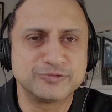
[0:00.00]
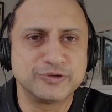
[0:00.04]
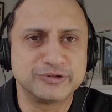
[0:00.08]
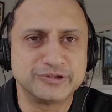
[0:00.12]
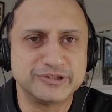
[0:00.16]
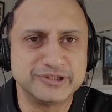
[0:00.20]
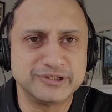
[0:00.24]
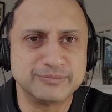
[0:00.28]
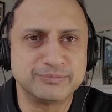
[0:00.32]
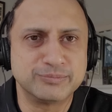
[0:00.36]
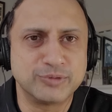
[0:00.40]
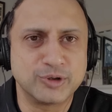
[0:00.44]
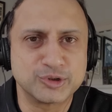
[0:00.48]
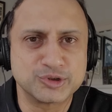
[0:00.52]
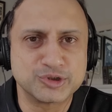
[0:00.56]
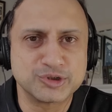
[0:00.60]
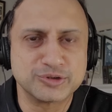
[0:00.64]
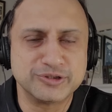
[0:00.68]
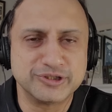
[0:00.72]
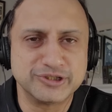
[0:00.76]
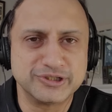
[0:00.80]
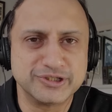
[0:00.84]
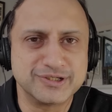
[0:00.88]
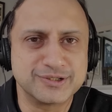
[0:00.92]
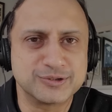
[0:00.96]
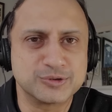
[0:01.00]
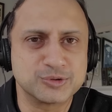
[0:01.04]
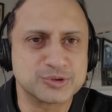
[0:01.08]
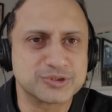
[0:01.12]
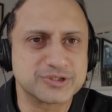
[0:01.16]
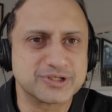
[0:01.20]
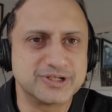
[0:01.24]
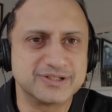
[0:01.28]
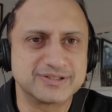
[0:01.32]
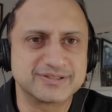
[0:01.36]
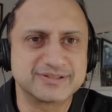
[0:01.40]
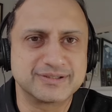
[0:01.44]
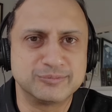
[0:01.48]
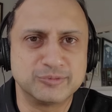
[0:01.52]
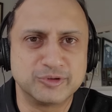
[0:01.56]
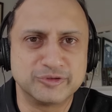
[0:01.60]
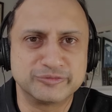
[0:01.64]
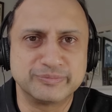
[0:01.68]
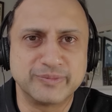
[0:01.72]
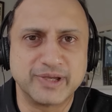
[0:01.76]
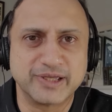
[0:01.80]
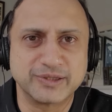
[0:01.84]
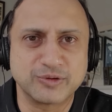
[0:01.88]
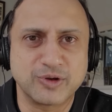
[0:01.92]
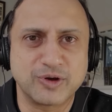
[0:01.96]
for the opportunity to share some of
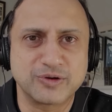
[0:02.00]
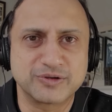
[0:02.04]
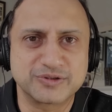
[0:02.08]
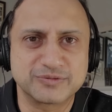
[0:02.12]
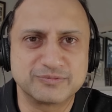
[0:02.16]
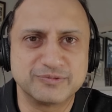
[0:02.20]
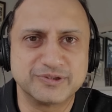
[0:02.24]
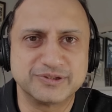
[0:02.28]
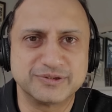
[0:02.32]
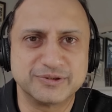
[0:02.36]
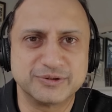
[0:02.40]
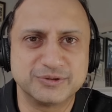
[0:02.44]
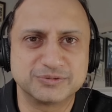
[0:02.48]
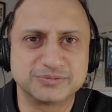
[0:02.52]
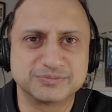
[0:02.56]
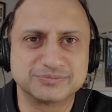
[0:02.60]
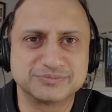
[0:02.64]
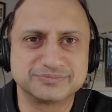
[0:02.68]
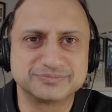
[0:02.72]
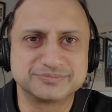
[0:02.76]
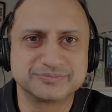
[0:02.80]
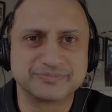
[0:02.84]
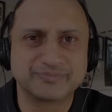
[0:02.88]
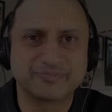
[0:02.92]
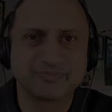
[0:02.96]
my thoughts with you.